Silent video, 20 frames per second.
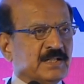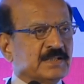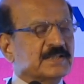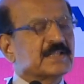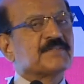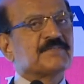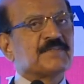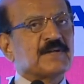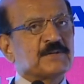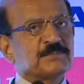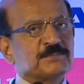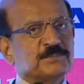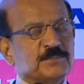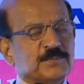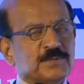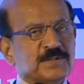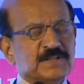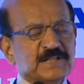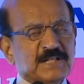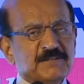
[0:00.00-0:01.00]

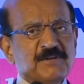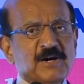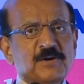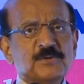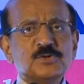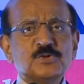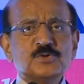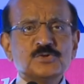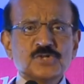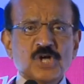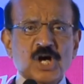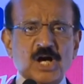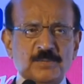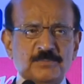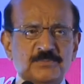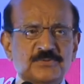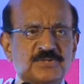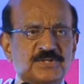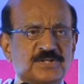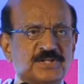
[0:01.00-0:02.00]
They found new
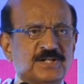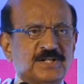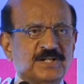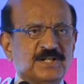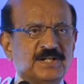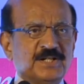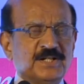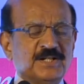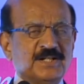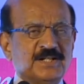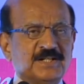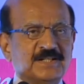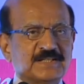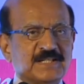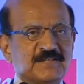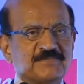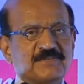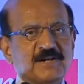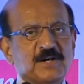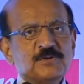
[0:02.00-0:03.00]
jobs. They
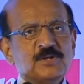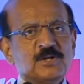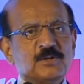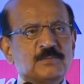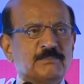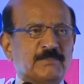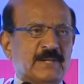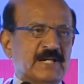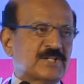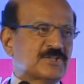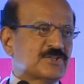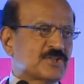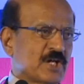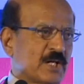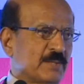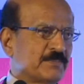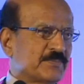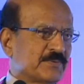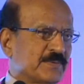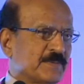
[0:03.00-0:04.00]
found better
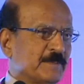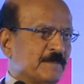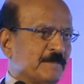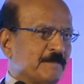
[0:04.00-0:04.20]
jobs.